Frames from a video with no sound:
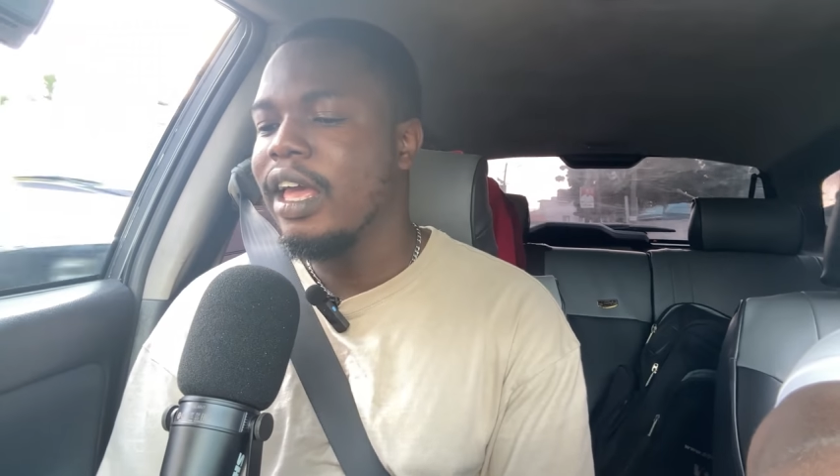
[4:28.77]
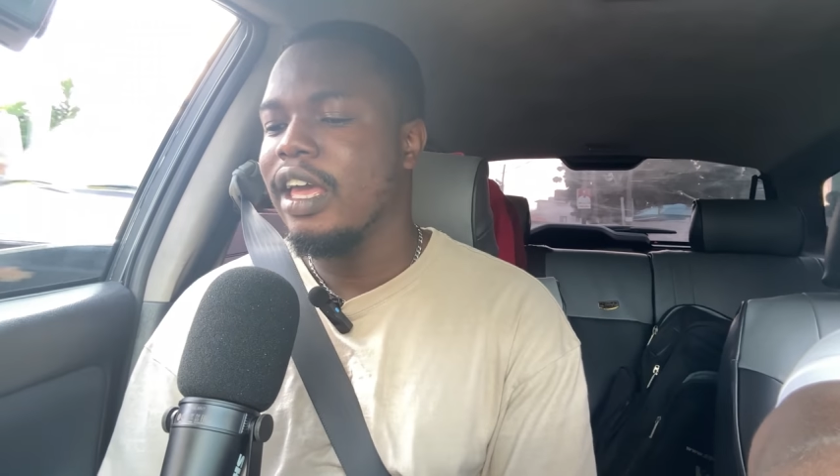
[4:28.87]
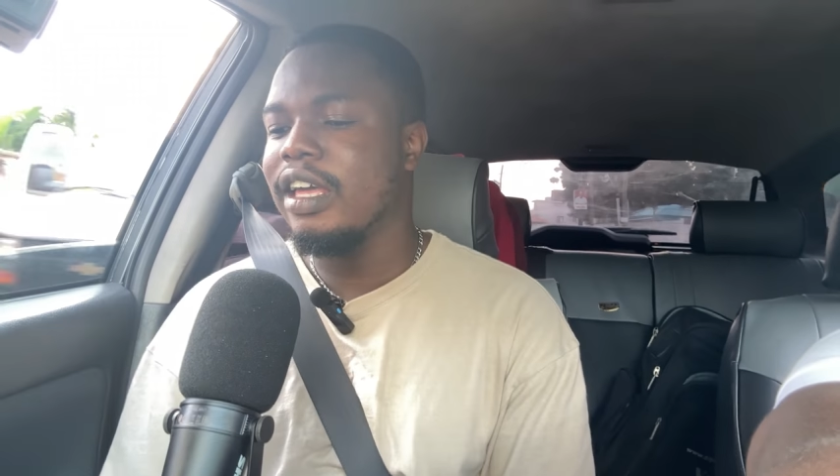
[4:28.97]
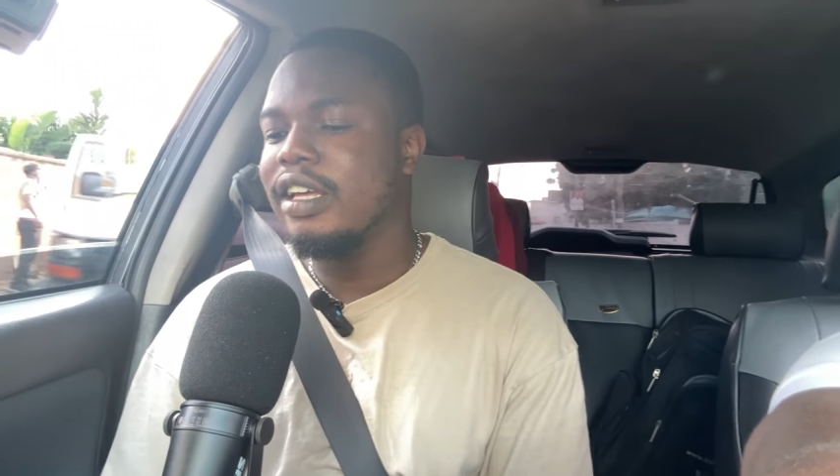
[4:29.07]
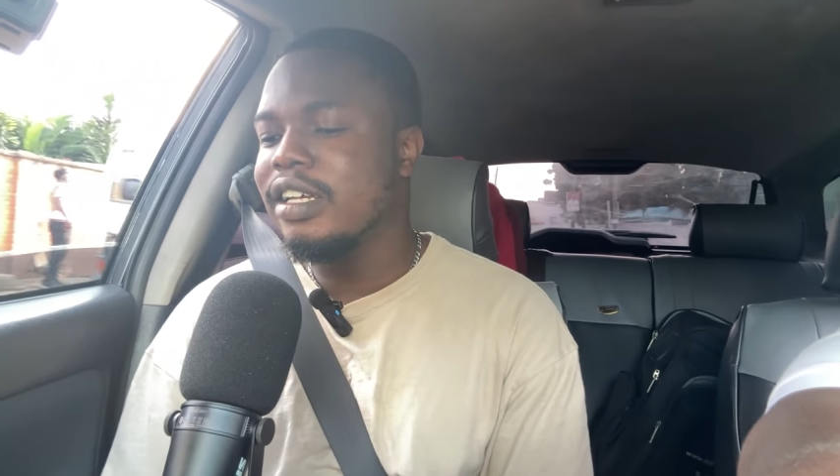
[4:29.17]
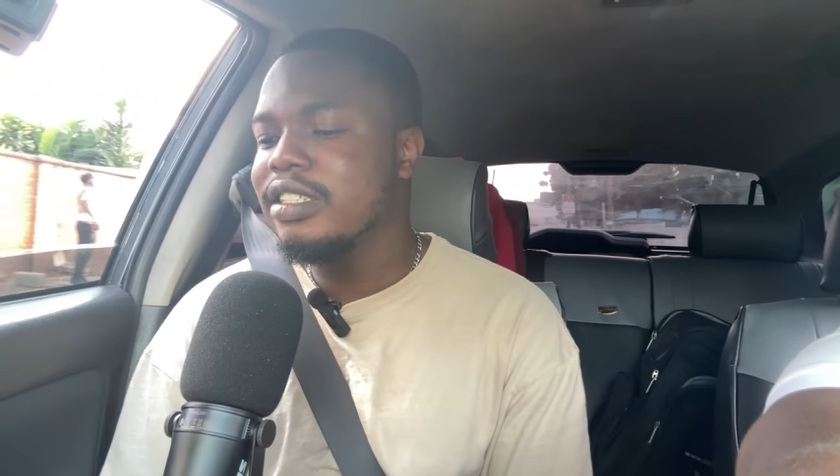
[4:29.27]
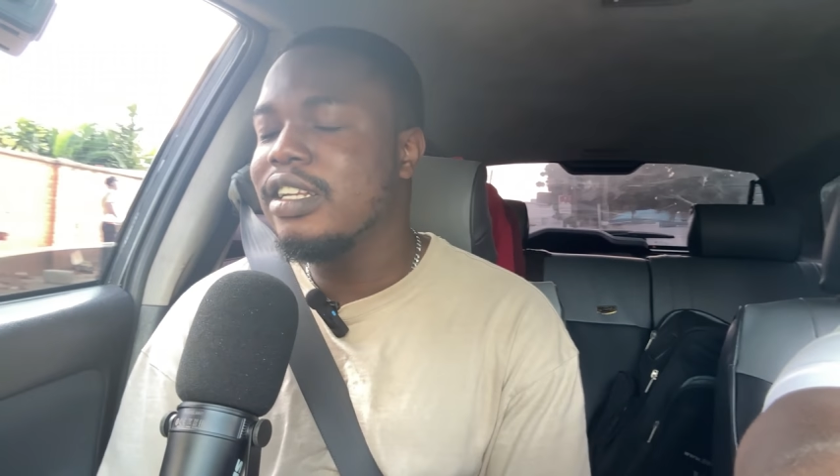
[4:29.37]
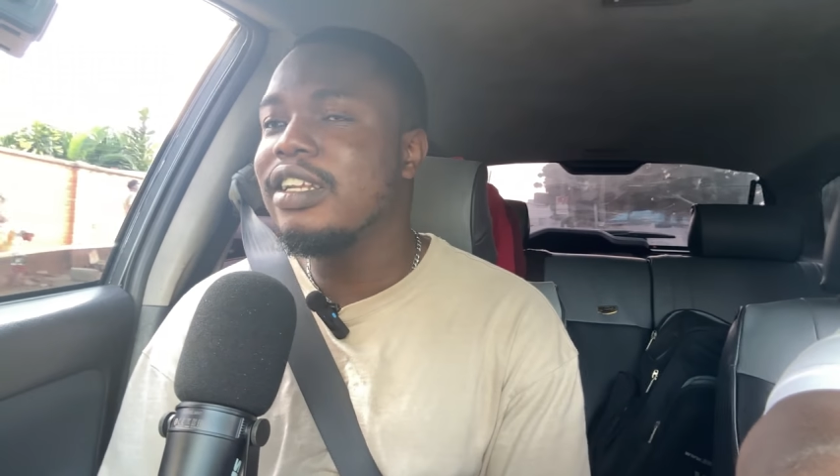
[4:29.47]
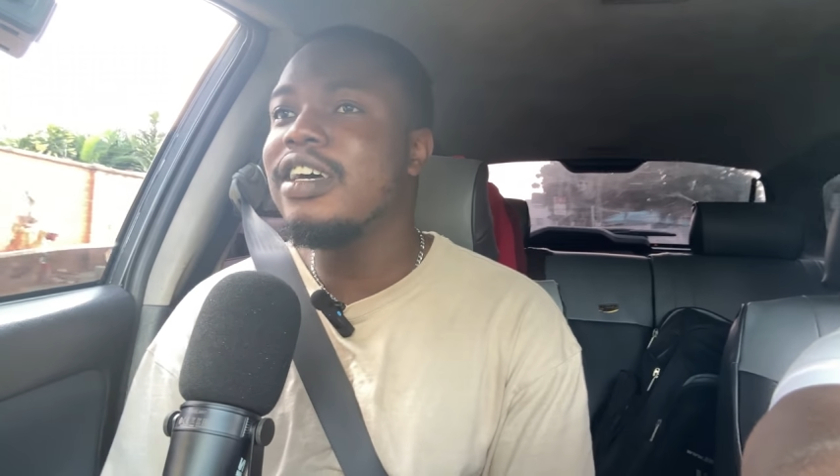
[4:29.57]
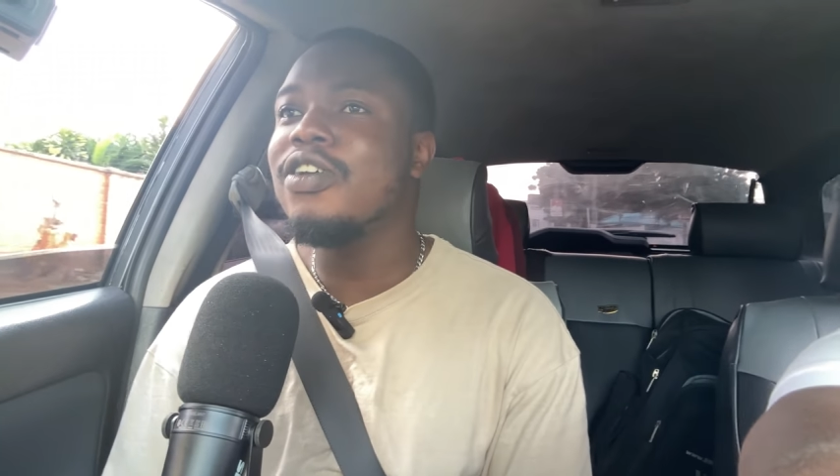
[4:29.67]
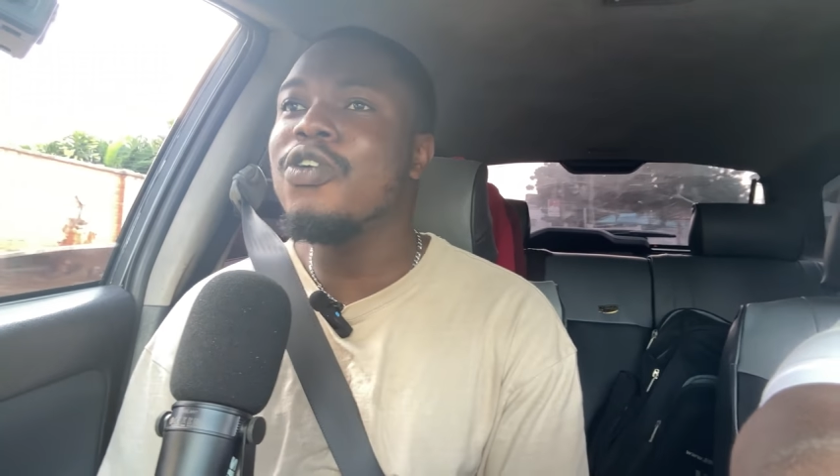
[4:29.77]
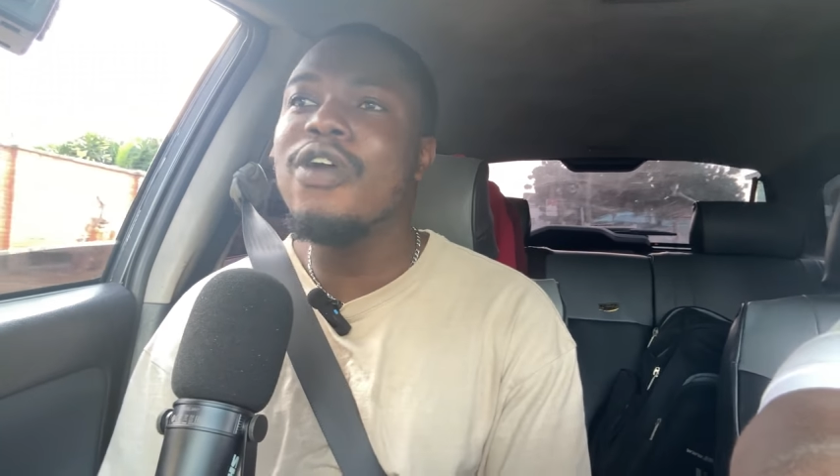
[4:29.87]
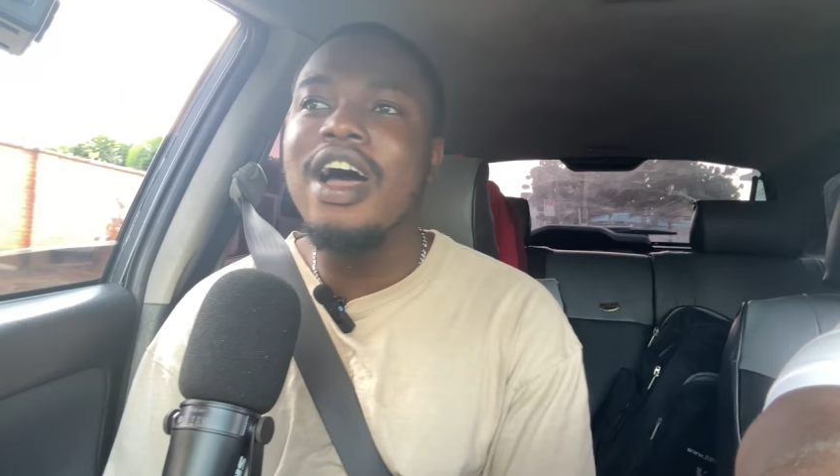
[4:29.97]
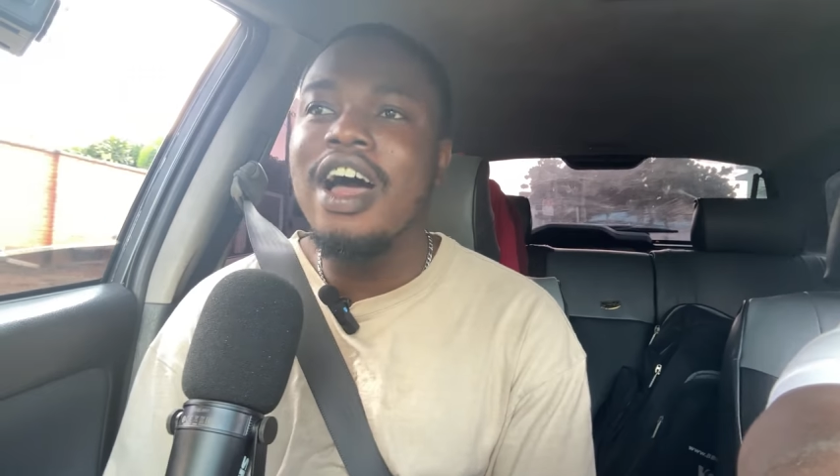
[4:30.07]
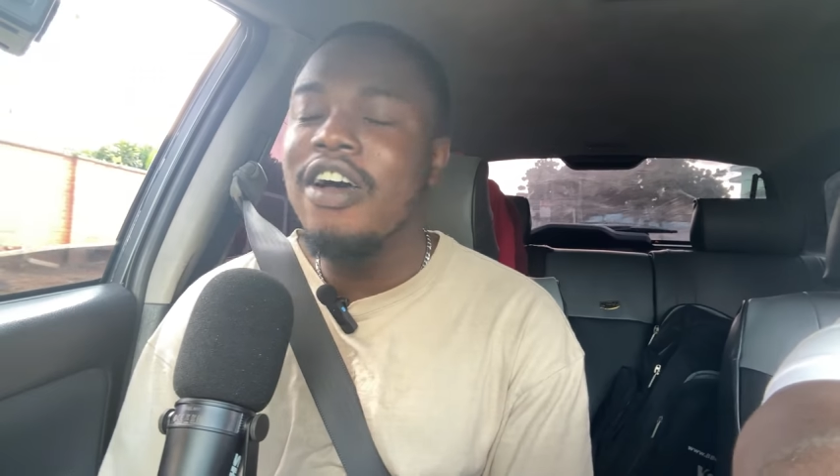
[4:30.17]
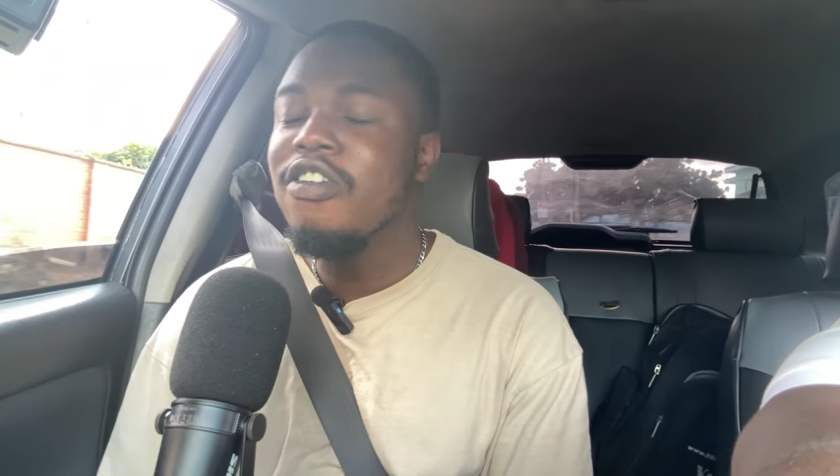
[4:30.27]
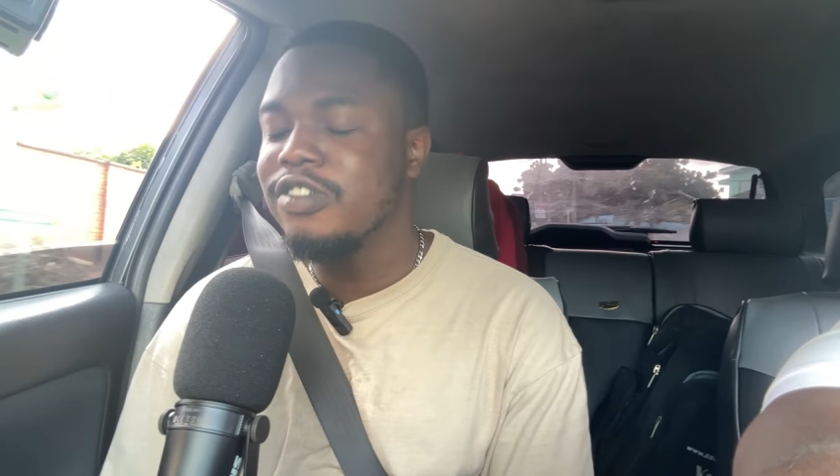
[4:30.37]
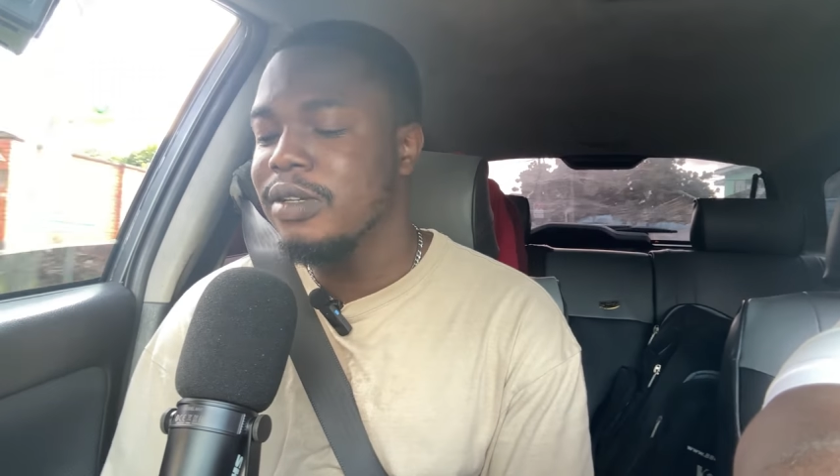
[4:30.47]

It gets a little rough